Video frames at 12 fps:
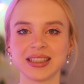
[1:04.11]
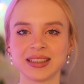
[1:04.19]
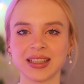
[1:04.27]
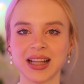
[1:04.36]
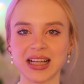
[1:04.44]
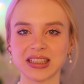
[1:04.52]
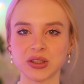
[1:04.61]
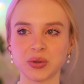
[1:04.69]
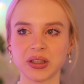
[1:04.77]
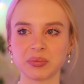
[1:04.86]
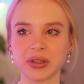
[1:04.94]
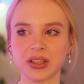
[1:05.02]
is the last
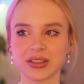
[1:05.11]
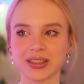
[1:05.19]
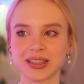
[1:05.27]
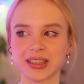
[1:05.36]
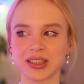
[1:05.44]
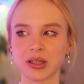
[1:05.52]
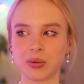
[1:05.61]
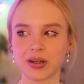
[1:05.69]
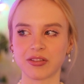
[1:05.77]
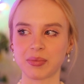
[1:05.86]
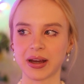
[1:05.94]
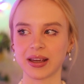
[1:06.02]
one because it's still one
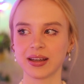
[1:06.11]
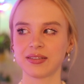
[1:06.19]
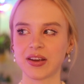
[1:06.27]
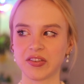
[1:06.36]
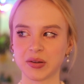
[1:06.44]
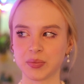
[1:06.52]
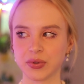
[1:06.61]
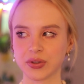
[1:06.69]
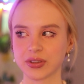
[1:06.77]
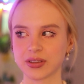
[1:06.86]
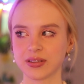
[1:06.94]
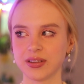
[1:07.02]
of my favorite
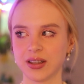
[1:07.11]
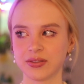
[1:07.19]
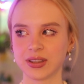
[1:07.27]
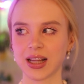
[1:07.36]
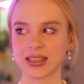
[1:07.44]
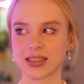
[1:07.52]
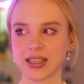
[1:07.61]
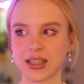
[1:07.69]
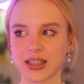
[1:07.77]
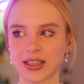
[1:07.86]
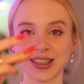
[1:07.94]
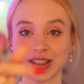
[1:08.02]
books of the last
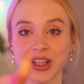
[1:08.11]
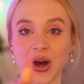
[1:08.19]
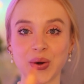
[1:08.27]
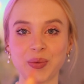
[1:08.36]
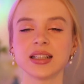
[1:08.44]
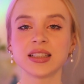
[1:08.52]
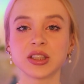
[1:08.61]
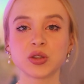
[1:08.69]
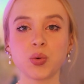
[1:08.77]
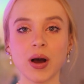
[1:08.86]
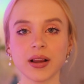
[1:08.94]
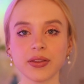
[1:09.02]
year. So the
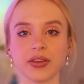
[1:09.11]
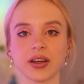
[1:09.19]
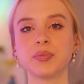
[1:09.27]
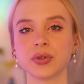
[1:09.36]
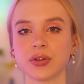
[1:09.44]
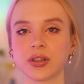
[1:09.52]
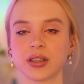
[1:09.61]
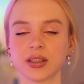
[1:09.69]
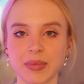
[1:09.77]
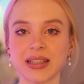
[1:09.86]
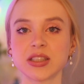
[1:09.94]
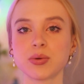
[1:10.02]
12th book,
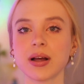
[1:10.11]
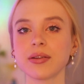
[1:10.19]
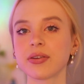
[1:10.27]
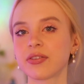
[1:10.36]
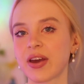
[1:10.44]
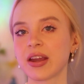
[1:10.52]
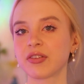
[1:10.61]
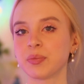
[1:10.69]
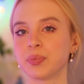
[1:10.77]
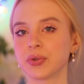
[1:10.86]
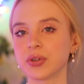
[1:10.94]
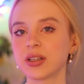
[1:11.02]
my 12th
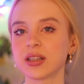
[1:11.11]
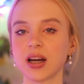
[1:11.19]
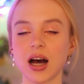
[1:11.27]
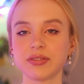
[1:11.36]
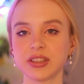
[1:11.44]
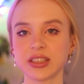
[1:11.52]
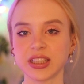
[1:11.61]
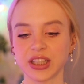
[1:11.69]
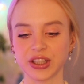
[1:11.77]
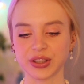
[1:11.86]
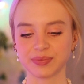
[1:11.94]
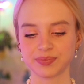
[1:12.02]
favorite book of this
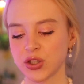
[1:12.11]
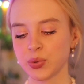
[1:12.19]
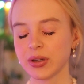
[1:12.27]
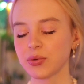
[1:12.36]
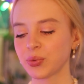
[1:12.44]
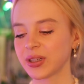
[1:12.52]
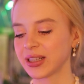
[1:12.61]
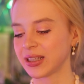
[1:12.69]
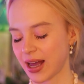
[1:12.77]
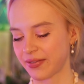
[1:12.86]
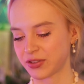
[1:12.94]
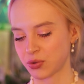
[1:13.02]
year, do we really
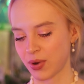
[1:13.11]
have